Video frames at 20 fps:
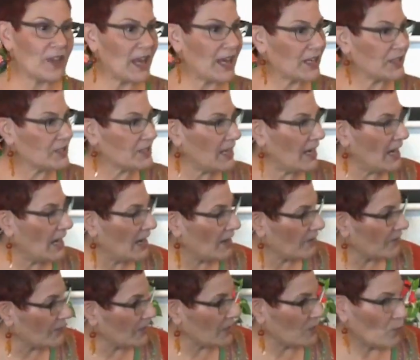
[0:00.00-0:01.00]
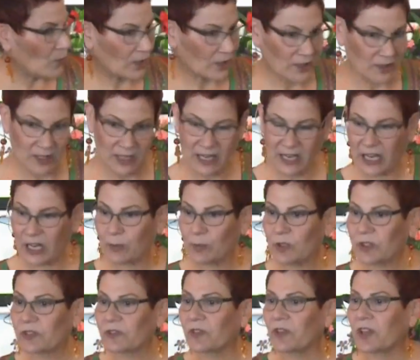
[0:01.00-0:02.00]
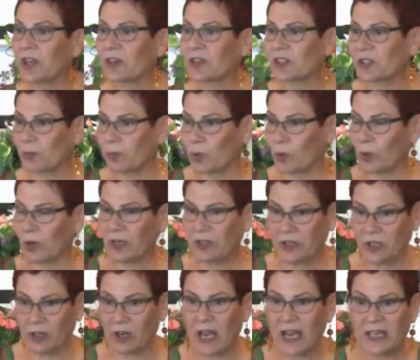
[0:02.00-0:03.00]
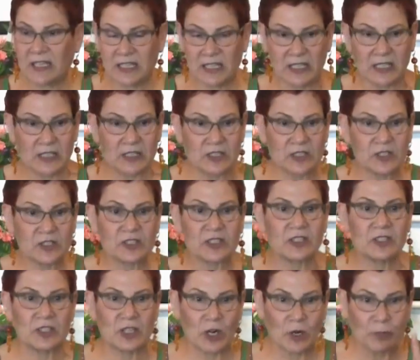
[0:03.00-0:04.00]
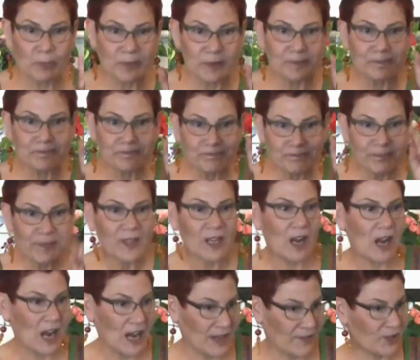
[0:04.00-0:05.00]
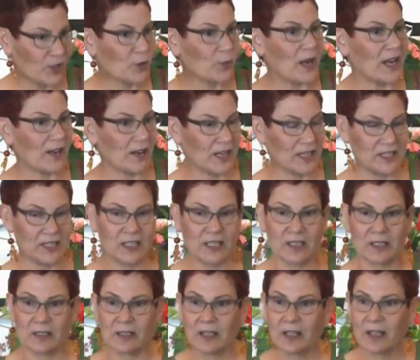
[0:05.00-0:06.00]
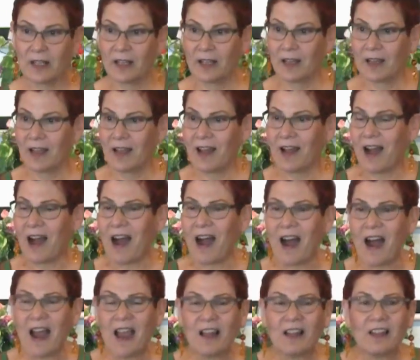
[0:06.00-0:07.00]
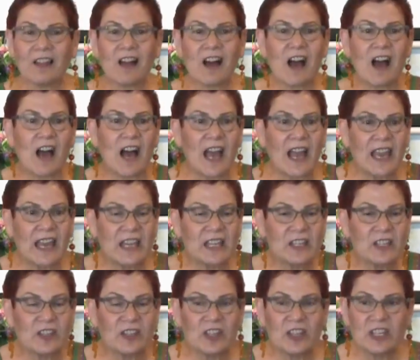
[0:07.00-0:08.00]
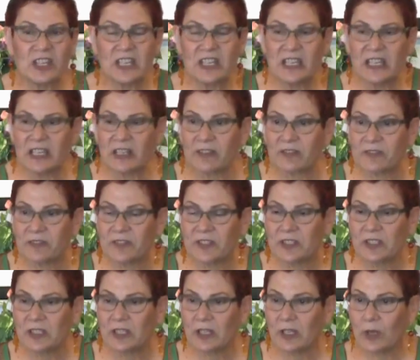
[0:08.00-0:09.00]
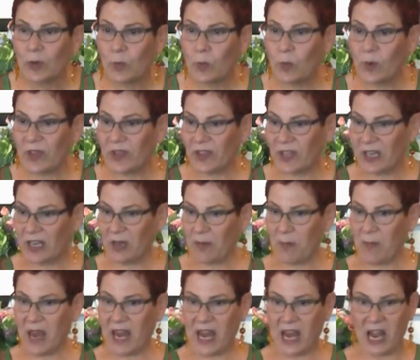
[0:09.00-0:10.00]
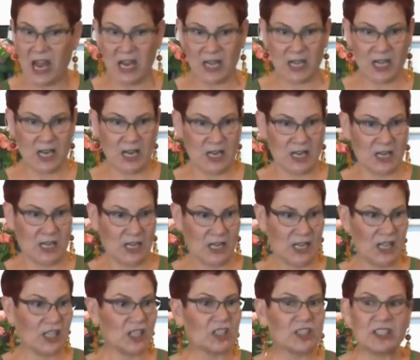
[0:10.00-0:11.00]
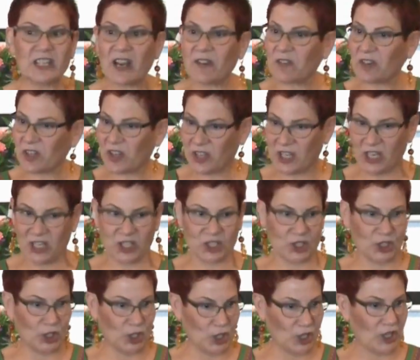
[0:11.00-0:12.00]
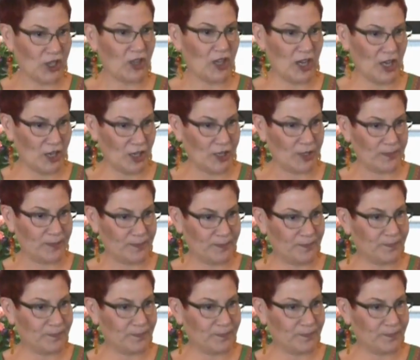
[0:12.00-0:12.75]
thanked every one of the animals for their support and their ideas and said, Nope, I have a great idea. I'll hide the gift within man. He'll never think to look there.